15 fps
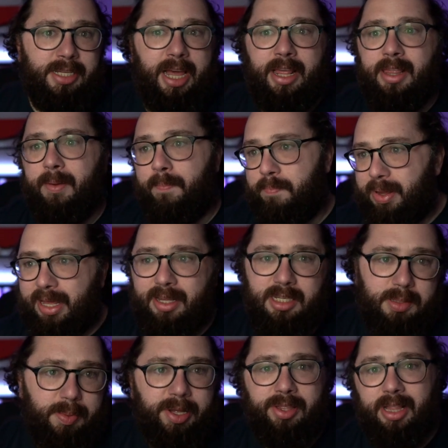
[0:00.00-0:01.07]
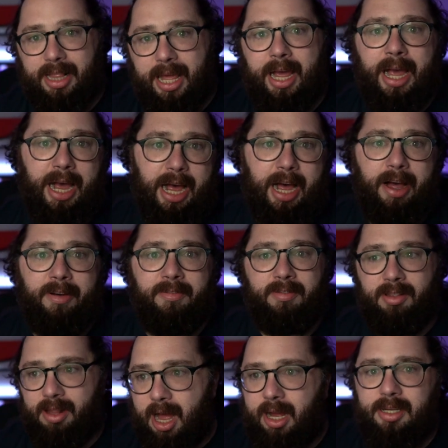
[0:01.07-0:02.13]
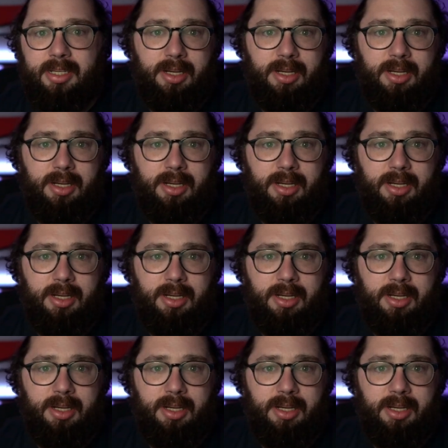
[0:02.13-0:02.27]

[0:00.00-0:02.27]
and the big spell that they have locked